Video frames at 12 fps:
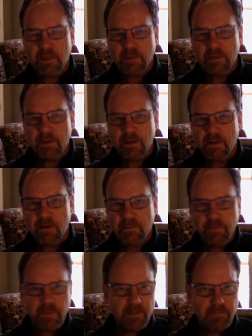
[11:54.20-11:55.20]

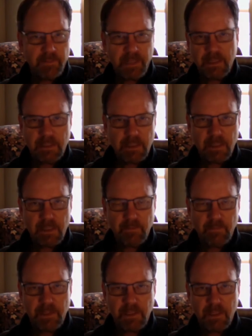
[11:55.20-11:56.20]
how that bad day
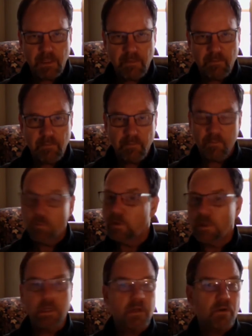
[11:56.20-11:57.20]
became
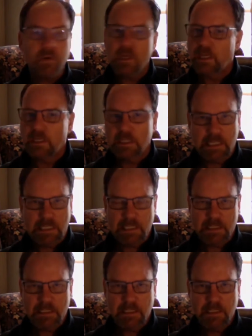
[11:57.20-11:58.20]
really an okay day.
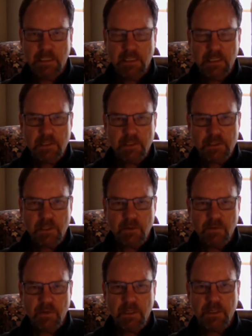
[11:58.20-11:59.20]

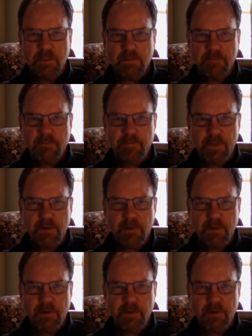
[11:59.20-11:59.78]
So there